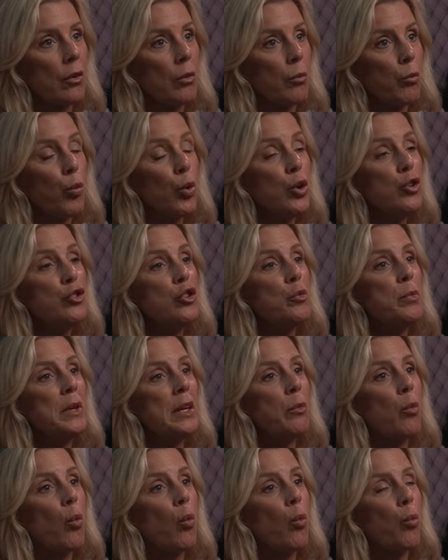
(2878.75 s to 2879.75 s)
would you
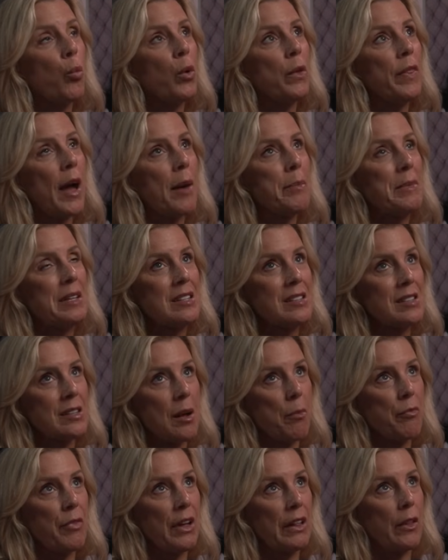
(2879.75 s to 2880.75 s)
be would that be
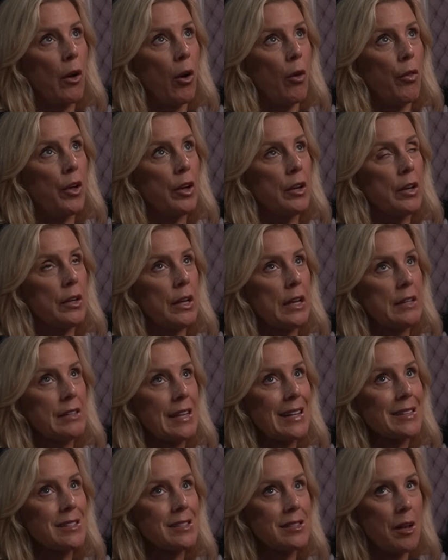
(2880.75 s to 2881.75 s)
something though that is
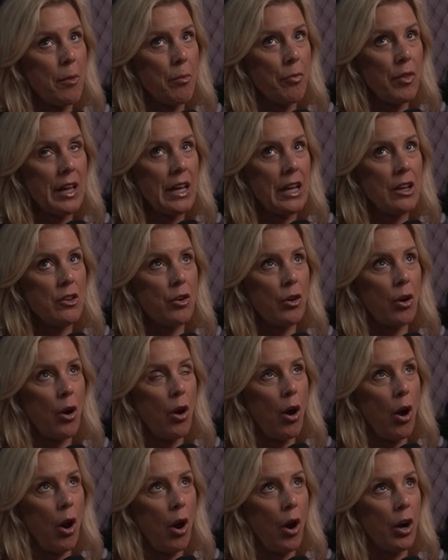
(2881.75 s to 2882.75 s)
that something in your
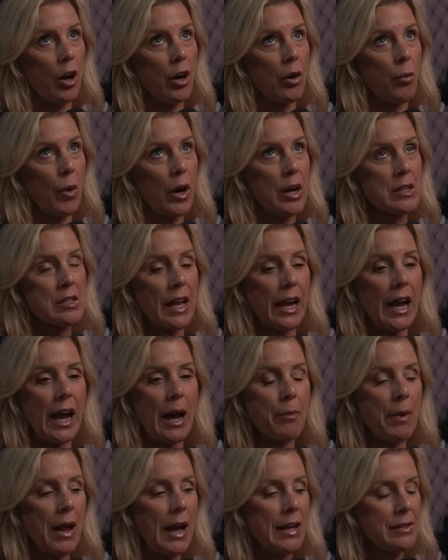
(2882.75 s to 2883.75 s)
heart where it's like
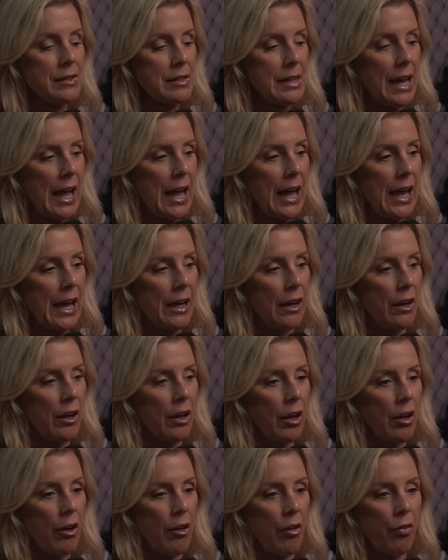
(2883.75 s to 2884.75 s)
I'm not saying
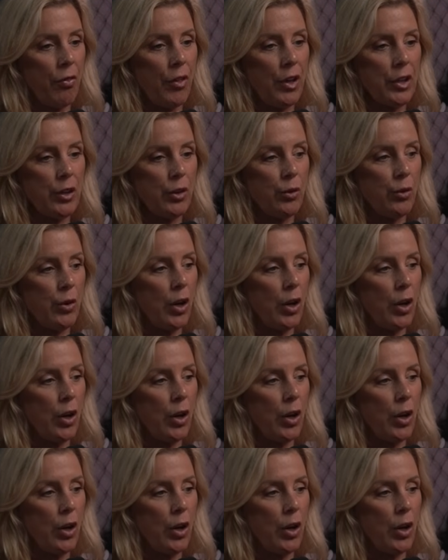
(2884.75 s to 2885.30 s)
that you